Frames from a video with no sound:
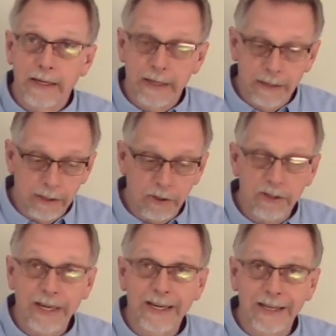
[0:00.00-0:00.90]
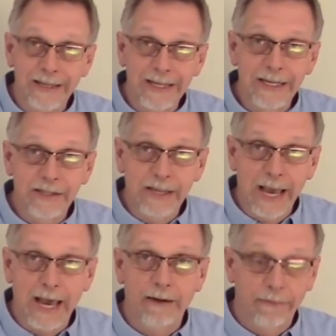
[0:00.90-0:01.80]
it looks like it needs to
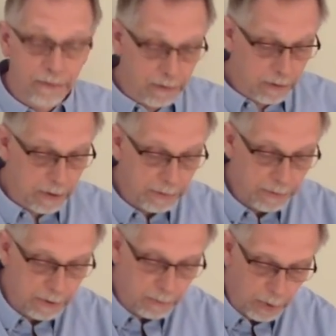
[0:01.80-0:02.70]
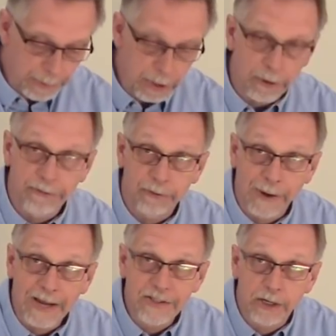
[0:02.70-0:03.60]
have what we call
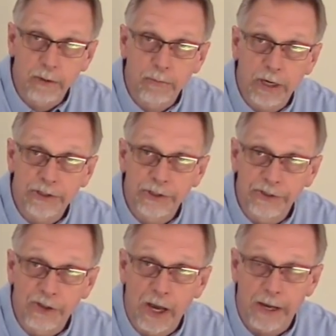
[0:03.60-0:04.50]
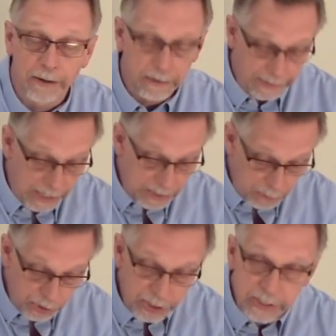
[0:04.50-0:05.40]
thoracic compressions done, and that is
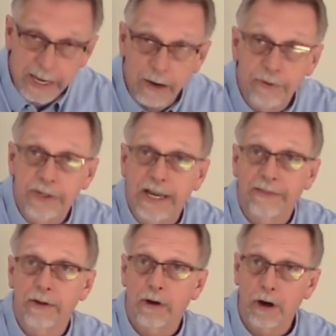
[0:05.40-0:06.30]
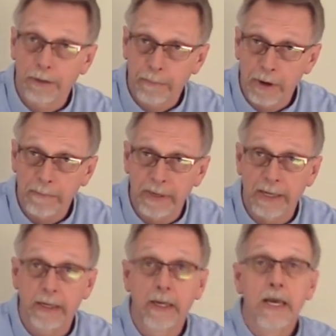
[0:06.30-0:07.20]
pushing down to get the heart
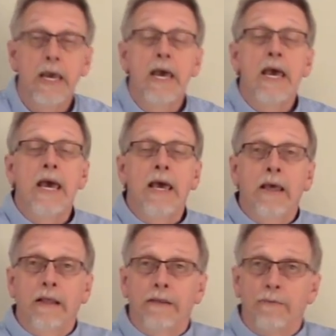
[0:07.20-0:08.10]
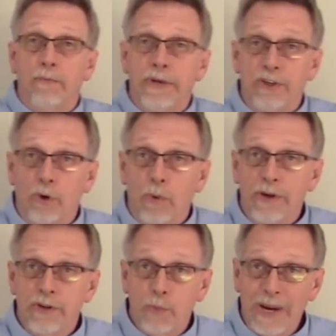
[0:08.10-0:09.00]
pumping, we don't want
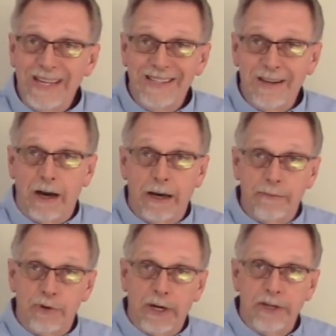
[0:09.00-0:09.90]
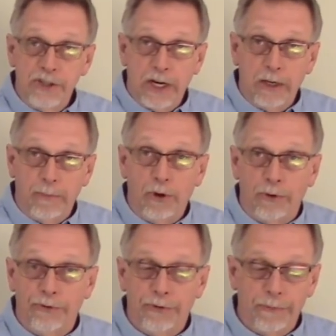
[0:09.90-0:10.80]
to waste time trying to check a
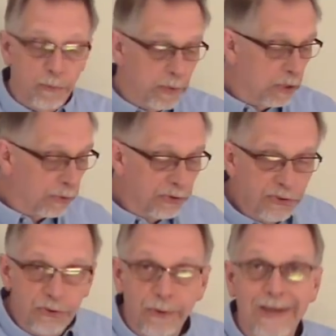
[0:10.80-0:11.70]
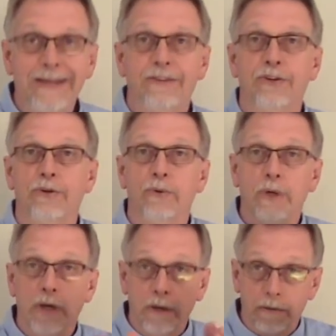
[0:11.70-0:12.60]
pulse. We go straight to
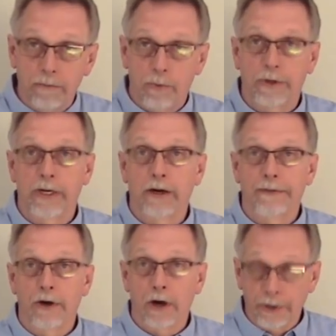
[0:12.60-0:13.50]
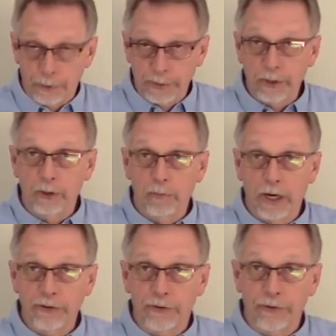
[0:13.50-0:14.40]
working on the heart, doing the
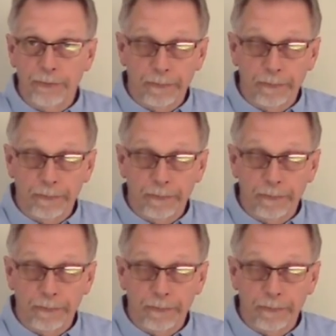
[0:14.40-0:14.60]
compressions.